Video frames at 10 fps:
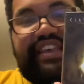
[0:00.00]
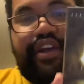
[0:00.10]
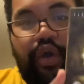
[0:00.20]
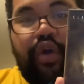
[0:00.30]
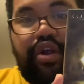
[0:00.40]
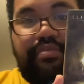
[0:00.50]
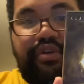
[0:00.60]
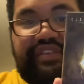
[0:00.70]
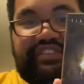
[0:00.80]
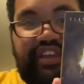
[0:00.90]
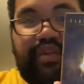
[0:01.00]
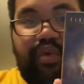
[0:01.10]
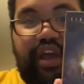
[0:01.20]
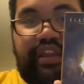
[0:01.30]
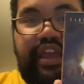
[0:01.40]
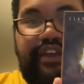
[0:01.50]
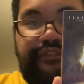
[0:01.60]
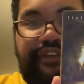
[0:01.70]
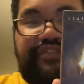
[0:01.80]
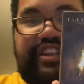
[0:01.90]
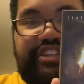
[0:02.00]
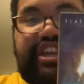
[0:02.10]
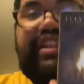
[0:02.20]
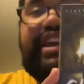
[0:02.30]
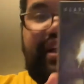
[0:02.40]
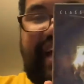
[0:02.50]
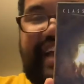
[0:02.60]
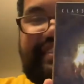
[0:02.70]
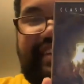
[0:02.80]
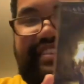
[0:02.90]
horror movies in one. 50 chilling classics, as